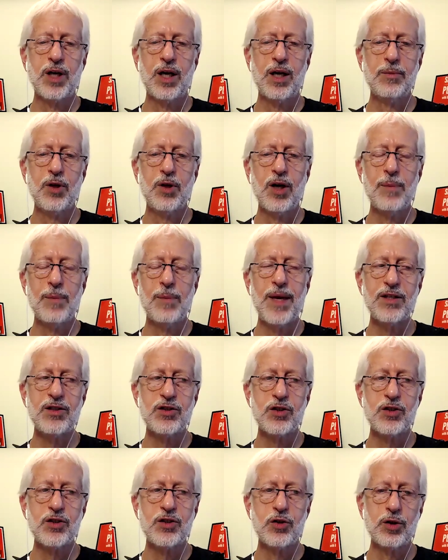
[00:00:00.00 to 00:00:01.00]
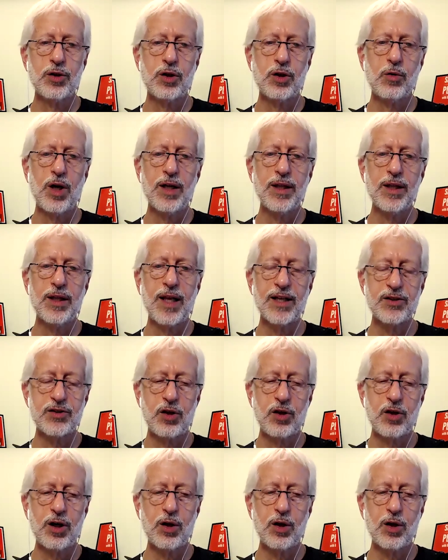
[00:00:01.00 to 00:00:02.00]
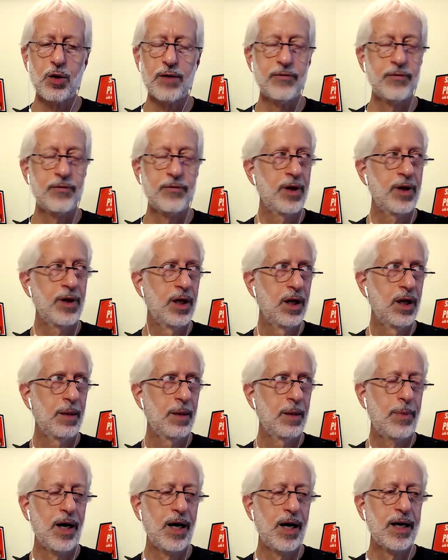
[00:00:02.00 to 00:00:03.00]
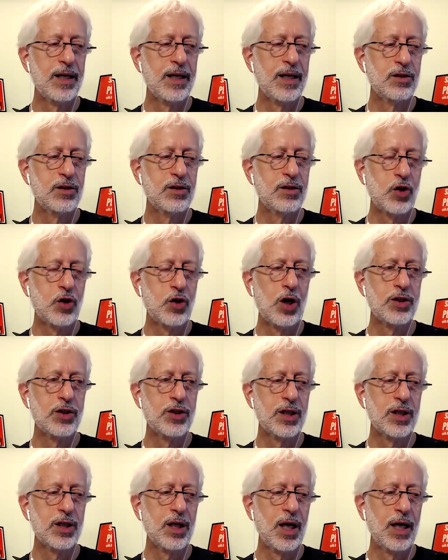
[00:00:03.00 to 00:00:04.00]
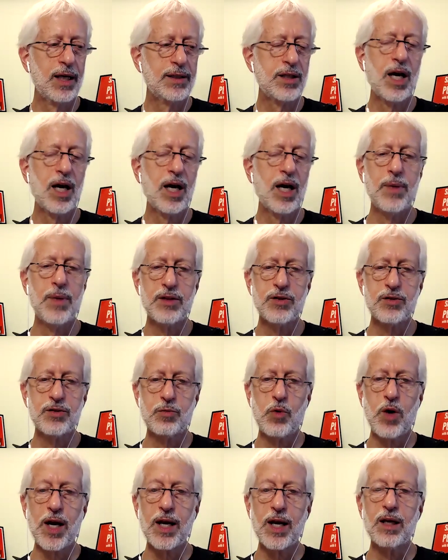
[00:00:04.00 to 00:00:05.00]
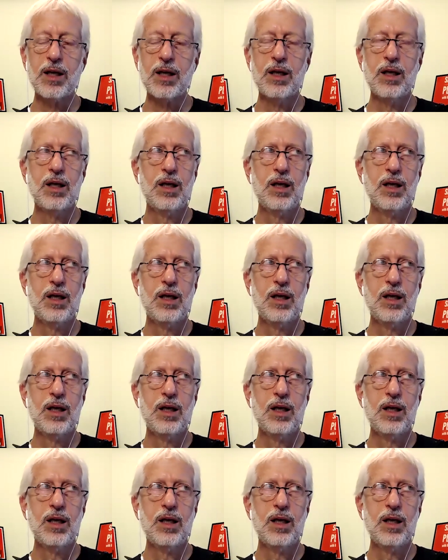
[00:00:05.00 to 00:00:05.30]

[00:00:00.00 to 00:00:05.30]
Um, you know, I mentioned earlier on that I started off by charging a time-based rate.